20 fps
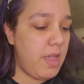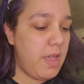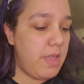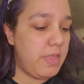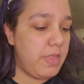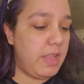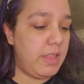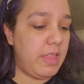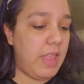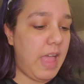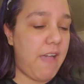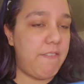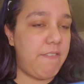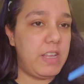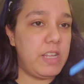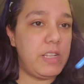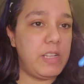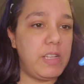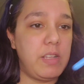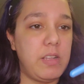the
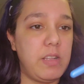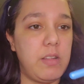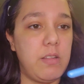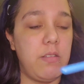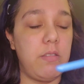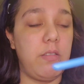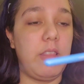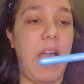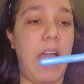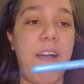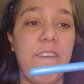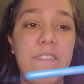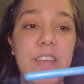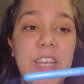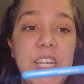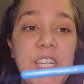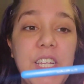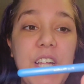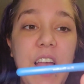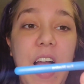
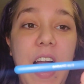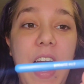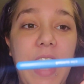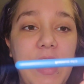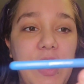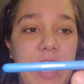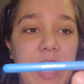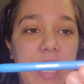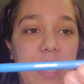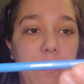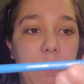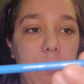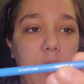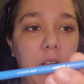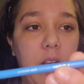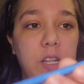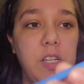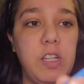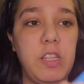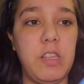Lavish eye shading
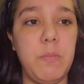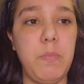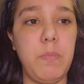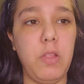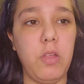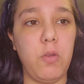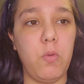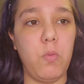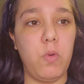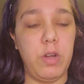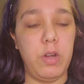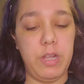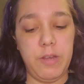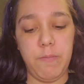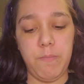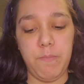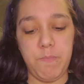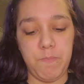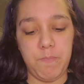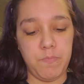brush, the blue
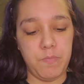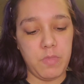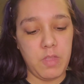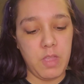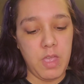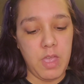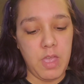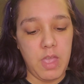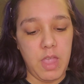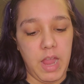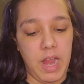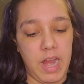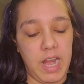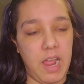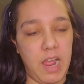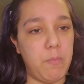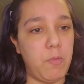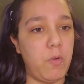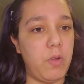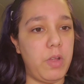one. And
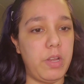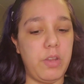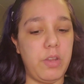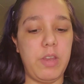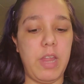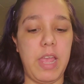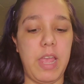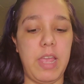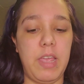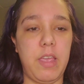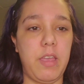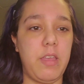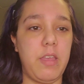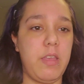I'm going to take